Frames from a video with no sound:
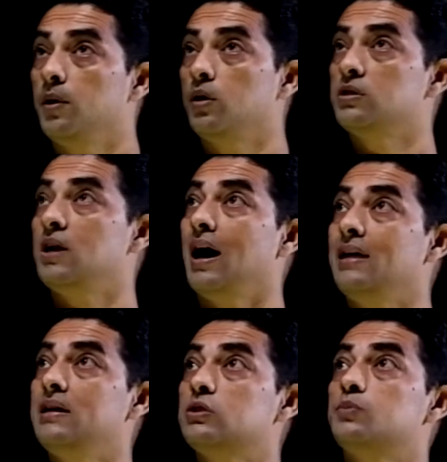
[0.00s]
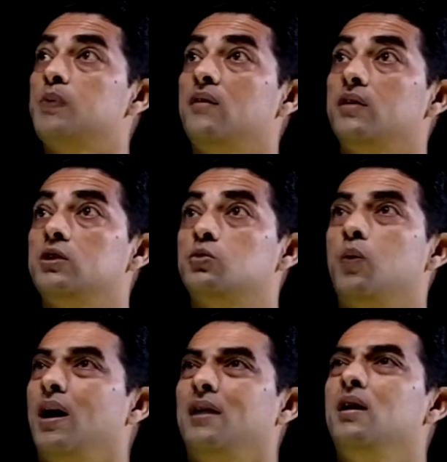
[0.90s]
because the highest power is
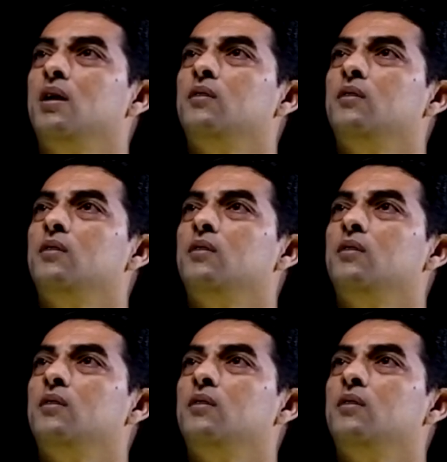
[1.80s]
1,